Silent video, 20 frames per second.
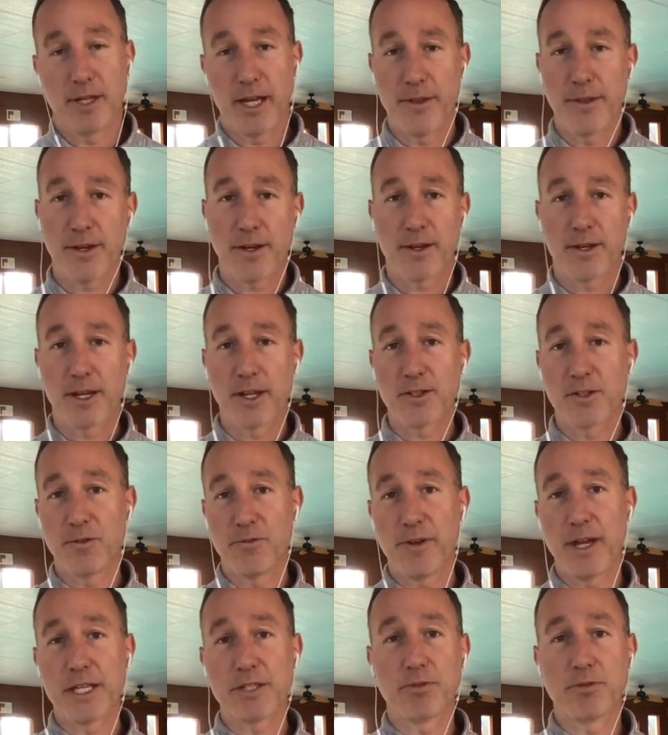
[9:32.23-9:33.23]
I think you're going to get your
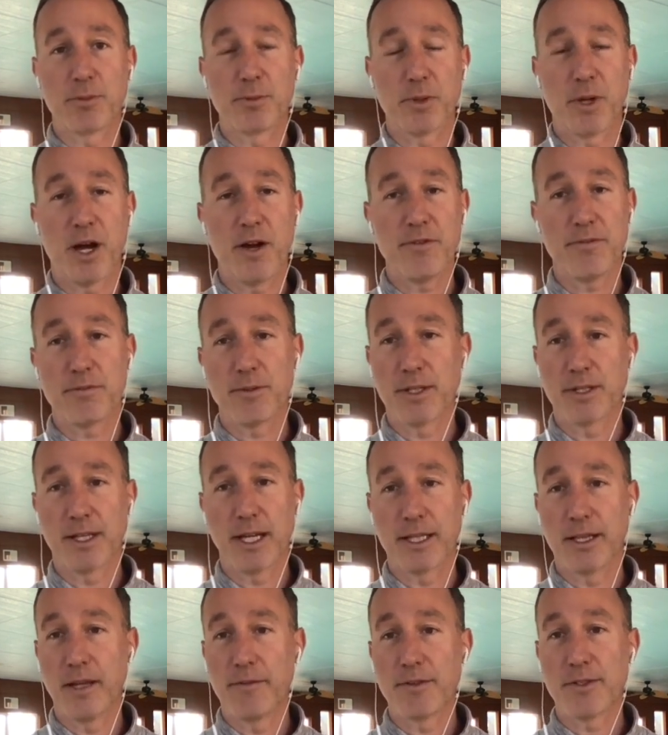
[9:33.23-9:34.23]
face ripped off, and
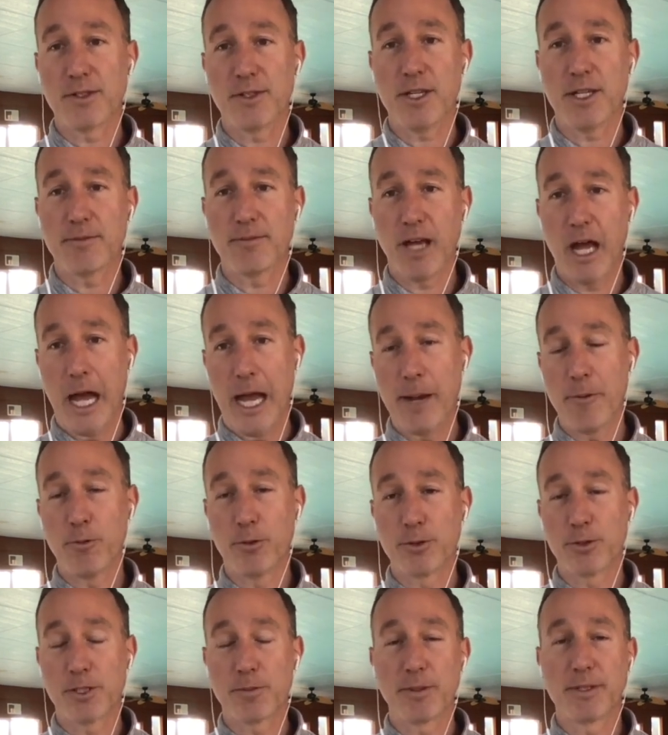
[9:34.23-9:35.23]
I'd love to see it. I
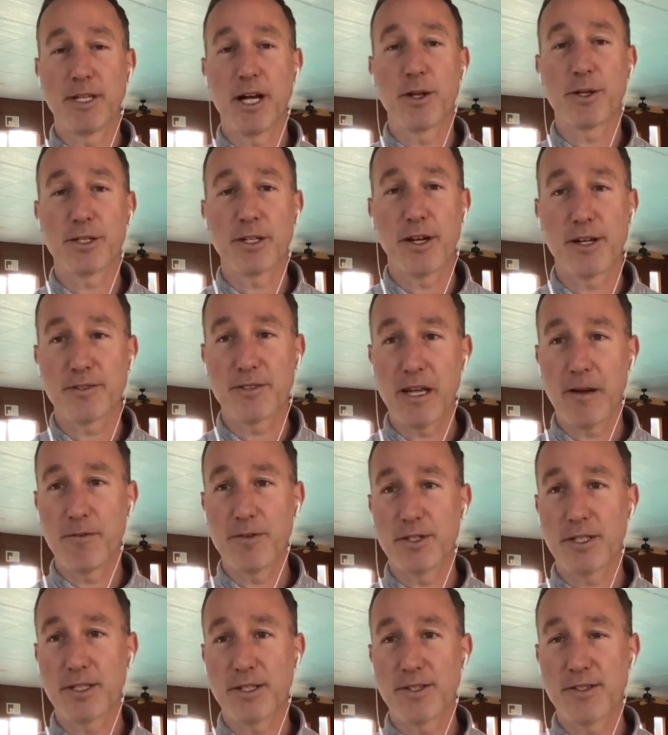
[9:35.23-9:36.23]
will just be dollar cost
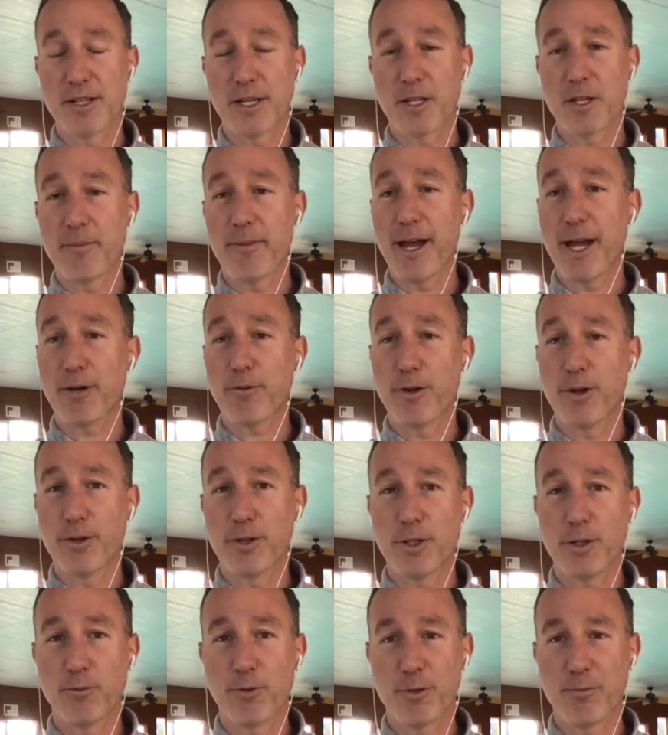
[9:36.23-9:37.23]
averaging, sitting in the
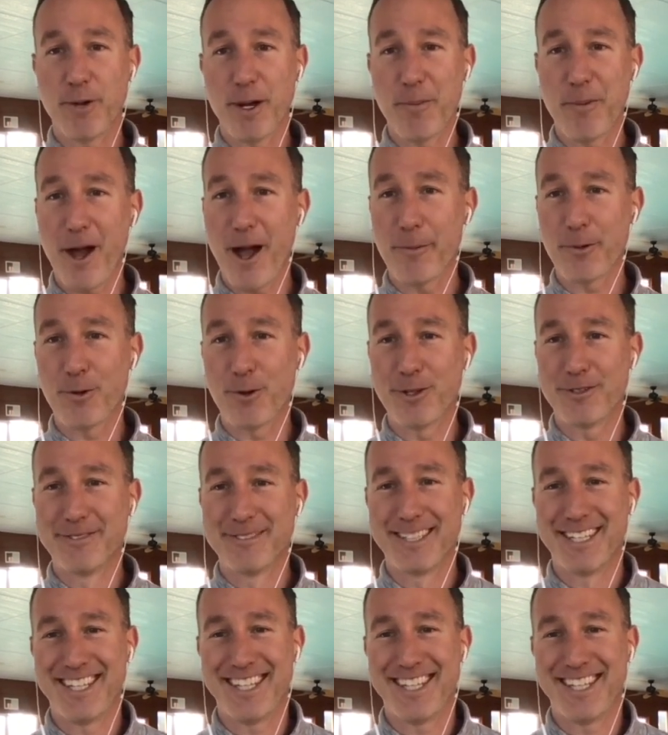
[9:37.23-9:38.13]
background with my popcorn.